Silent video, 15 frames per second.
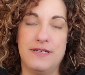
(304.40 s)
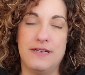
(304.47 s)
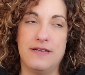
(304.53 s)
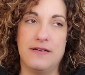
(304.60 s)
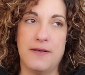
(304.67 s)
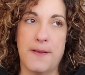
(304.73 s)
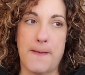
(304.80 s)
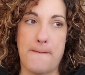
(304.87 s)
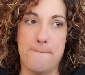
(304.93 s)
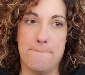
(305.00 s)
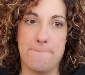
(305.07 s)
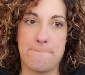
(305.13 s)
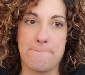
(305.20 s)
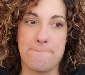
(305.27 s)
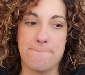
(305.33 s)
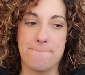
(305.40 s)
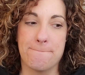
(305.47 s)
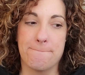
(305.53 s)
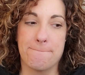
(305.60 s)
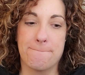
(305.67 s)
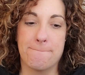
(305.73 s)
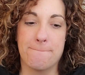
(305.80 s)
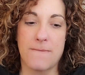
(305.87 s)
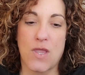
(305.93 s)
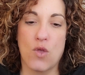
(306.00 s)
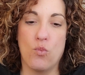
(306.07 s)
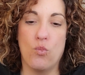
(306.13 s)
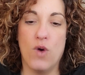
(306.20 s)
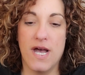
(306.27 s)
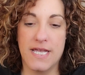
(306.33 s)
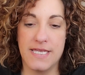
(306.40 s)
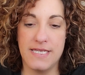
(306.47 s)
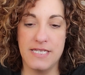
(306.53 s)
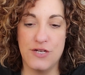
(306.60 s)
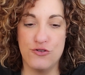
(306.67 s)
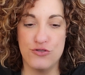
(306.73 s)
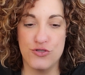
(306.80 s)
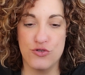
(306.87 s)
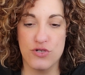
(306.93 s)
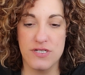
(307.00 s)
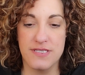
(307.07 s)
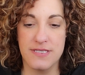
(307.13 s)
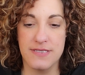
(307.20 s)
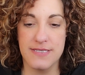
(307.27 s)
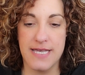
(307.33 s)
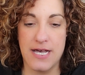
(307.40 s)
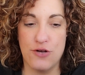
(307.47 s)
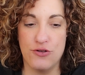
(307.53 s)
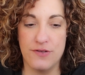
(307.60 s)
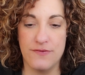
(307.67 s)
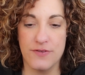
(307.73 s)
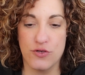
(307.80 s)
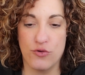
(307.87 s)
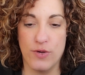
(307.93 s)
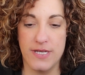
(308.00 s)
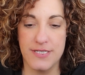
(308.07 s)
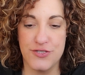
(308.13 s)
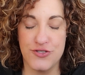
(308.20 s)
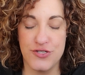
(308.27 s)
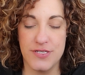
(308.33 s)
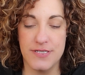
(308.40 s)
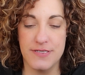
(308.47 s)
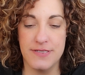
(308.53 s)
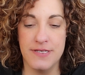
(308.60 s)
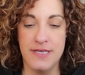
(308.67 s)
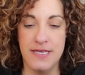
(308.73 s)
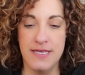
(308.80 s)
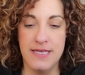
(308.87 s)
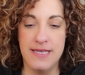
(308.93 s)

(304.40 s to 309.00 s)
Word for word: um, walking outdoors is out of the question.